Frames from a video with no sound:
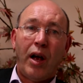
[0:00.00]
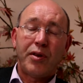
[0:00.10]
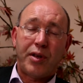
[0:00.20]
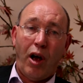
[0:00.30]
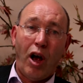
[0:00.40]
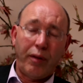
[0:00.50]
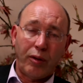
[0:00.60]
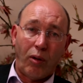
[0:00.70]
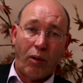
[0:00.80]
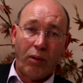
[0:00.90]
So
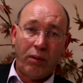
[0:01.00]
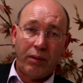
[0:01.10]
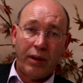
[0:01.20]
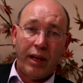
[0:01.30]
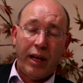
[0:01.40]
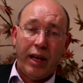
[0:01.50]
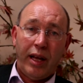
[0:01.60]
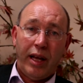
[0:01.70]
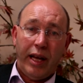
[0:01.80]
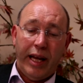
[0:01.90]
overall,
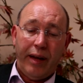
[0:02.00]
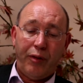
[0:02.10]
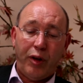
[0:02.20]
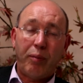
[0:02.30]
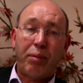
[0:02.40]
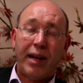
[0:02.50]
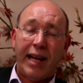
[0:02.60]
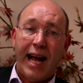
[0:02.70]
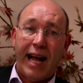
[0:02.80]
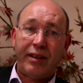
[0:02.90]
if you
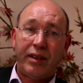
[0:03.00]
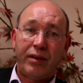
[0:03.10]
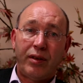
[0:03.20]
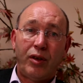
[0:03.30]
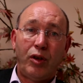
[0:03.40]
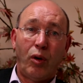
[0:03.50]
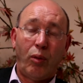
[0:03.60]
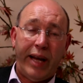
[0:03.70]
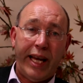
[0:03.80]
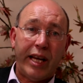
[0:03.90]
plan your
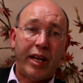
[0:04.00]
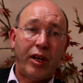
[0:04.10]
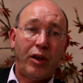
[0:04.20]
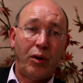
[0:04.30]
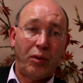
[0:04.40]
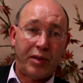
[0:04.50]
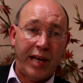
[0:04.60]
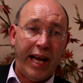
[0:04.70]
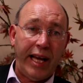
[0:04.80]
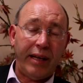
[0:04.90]
week, your
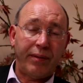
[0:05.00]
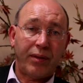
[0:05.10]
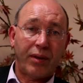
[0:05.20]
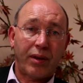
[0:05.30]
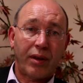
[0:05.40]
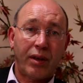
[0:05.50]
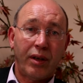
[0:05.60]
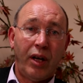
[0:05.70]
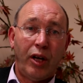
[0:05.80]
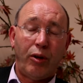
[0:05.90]
day,
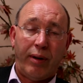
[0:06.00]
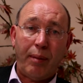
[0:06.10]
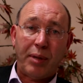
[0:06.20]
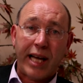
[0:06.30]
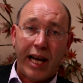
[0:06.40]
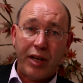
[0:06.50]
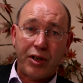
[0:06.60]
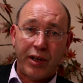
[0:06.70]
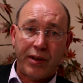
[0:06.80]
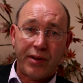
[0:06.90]
your
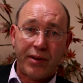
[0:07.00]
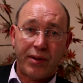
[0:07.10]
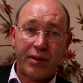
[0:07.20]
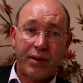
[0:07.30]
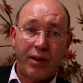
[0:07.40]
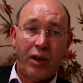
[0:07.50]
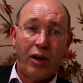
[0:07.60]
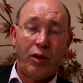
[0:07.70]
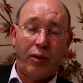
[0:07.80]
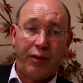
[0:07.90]
applications,
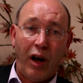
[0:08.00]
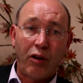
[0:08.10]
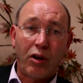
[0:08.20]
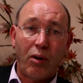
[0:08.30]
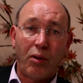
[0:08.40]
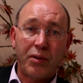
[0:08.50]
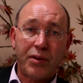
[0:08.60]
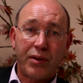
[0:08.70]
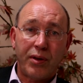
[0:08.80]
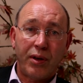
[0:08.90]
your phone
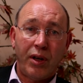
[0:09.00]
calls,